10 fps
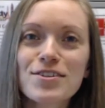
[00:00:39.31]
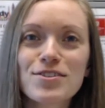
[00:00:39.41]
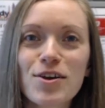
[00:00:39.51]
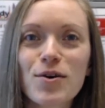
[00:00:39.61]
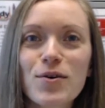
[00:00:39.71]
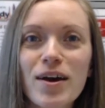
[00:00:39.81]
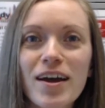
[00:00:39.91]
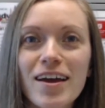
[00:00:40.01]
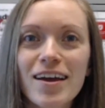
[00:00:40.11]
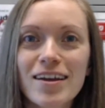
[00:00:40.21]
So
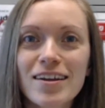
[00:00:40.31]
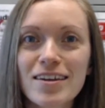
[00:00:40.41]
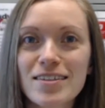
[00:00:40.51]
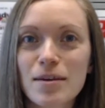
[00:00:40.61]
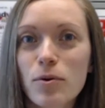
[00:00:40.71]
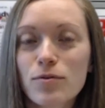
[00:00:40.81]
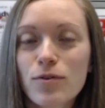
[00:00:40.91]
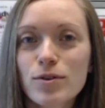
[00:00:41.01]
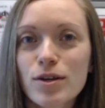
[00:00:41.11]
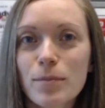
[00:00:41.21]
it is a
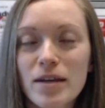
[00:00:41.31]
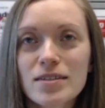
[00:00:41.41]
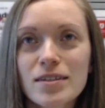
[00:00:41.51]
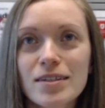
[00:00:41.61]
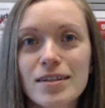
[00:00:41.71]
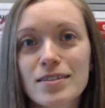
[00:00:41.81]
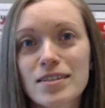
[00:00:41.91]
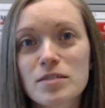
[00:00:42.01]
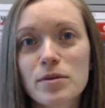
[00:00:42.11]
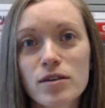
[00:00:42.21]
portfolio, basically an
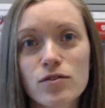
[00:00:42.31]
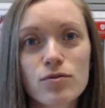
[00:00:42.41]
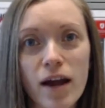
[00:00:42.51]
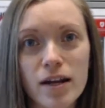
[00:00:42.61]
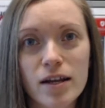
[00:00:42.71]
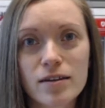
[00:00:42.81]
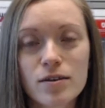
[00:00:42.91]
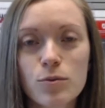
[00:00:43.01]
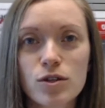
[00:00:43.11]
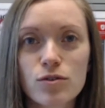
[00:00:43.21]
assessment of your writing
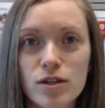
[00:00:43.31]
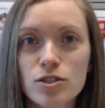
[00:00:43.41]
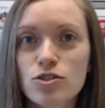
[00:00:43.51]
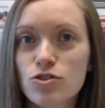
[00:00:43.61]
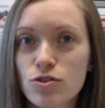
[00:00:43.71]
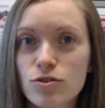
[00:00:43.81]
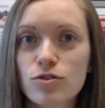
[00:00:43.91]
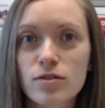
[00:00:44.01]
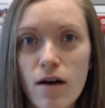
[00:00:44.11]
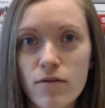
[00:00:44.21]
when you reach
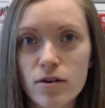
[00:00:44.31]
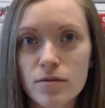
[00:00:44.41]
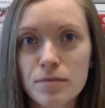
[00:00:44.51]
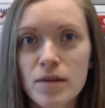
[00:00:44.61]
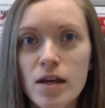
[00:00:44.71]
junior level.